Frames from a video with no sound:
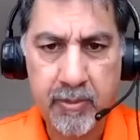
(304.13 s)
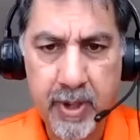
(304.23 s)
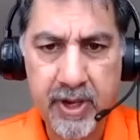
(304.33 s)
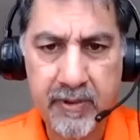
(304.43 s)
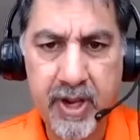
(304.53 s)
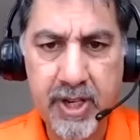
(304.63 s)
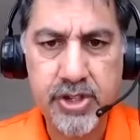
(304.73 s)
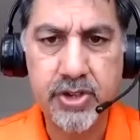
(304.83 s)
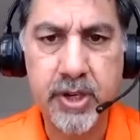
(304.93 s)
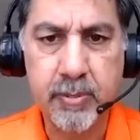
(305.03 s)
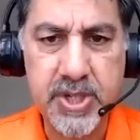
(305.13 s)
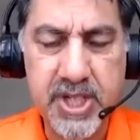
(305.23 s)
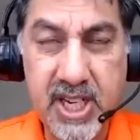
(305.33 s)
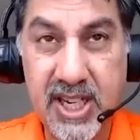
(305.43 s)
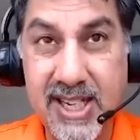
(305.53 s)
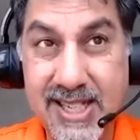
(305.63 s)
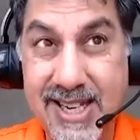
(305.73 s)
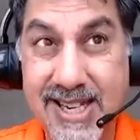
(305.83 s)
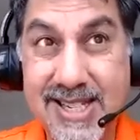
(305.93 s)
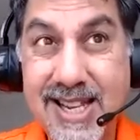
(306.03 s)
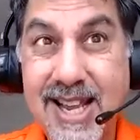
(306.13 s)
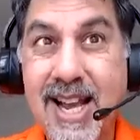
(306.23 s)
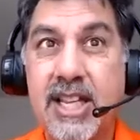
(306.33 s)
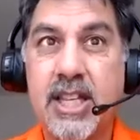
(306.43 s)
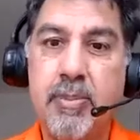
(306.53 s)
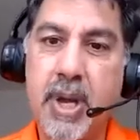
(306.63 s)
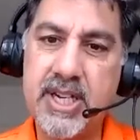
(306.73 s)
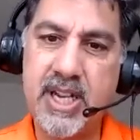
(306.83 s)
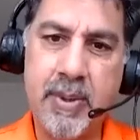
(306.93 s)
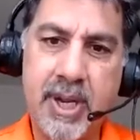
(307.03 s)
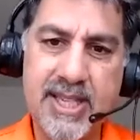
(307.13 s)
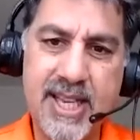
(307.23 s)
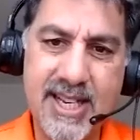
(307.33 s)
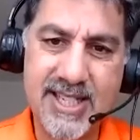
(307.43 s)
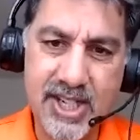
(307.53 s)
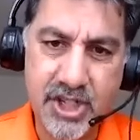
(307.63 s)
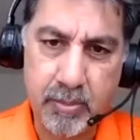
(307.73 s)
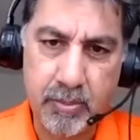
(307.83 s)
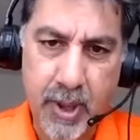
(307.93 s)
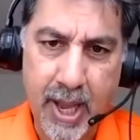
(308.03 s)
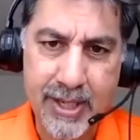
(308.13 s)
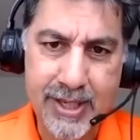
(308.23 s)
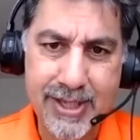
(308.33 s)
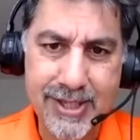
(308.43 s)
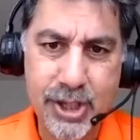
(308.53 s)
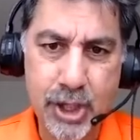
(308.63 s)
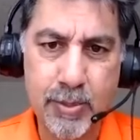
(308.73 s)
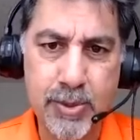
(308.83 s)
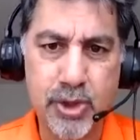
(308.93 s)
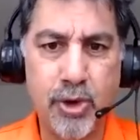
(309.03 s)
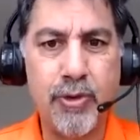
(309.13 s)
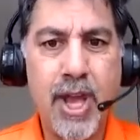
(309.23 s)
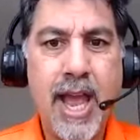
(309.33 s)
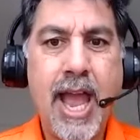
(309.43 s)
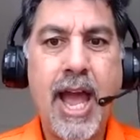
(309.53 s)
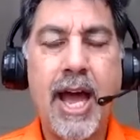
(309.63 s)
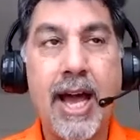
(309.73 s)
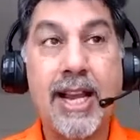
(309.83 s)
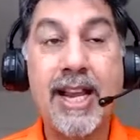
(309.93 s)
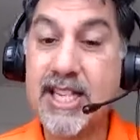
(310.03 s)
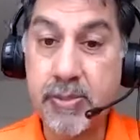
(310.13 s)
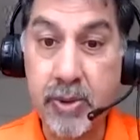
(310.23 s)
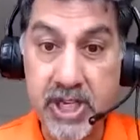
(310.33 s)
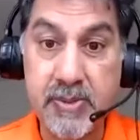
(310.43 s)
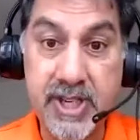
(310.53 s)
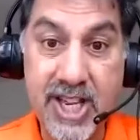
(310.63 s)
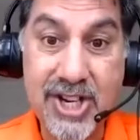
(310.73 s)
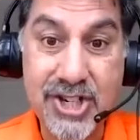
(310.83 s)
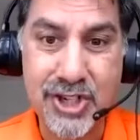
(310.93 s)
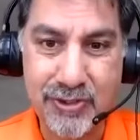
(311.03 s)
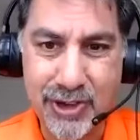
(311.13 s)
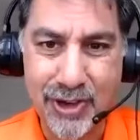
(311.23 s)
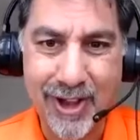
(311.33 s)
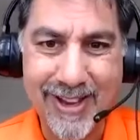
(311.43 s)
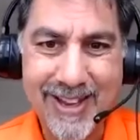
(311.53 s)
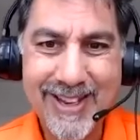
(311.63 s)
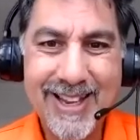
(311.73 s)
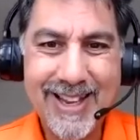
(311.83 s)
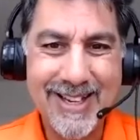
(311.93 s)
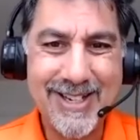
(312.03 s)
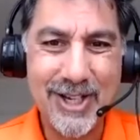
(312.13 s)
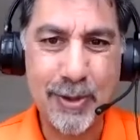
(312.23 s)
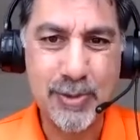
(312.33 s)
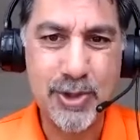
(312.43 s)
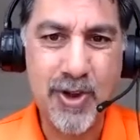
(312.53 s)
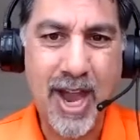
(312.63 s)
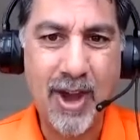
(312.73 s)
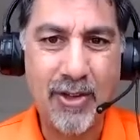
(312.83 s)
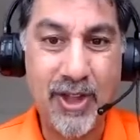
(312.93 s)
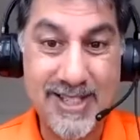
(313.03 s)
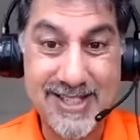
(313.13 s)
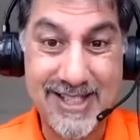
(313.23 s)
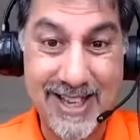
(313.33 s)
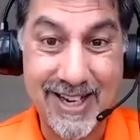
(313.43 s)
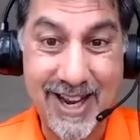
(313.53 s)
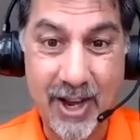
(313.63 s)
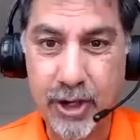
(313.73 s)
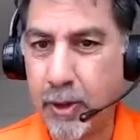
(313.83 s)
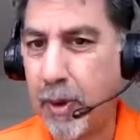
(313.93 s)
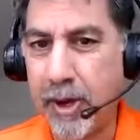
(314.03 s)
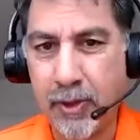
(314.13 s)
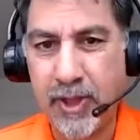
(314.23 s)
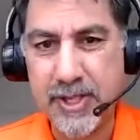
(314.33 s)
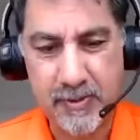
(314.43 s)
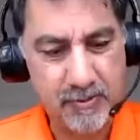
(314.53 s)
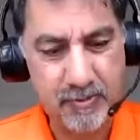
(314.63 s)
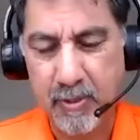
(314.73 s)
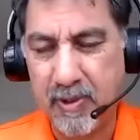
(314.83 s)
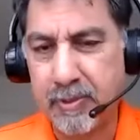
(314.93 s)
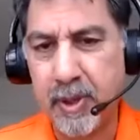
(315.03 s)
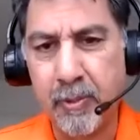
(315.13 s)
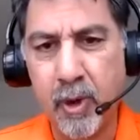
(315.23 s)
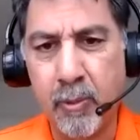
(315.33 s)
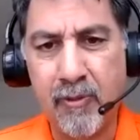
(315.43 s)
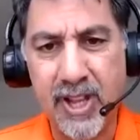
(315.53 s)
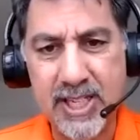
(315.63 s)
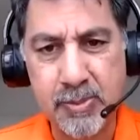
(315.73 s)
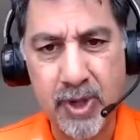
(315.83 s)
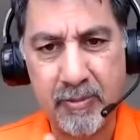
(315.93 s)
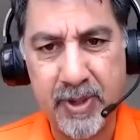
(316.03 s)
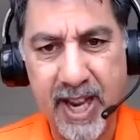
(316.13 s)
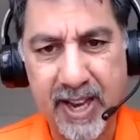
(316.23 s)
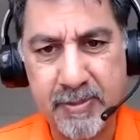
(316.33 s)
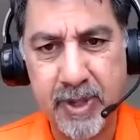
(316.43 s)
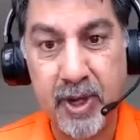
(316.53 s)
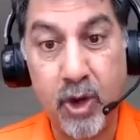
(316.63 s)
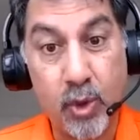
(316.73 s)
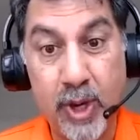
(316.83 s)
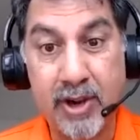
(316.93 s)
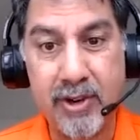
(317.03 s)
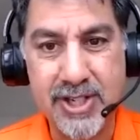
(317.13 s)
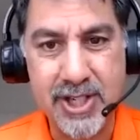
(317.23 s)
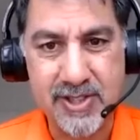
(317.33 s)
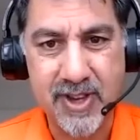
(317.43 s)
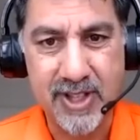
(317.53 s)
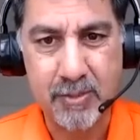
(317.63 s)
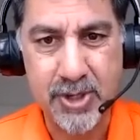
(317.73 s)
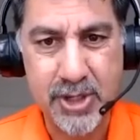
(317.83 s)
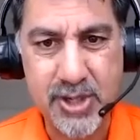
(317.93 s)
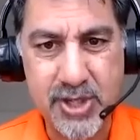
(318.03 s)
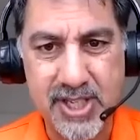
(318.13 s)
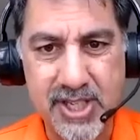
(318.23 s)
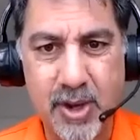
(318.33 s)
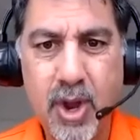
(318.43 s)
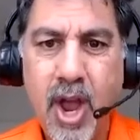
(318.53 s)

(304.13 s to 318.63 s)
manufacturing, particularly since the pandemic has had such an impact in terms of customer expectation, if you like, in terms of how things are done now? You know, I know these people have been a lot more flexible, had to be a lot quicker in terms of how they produce things. So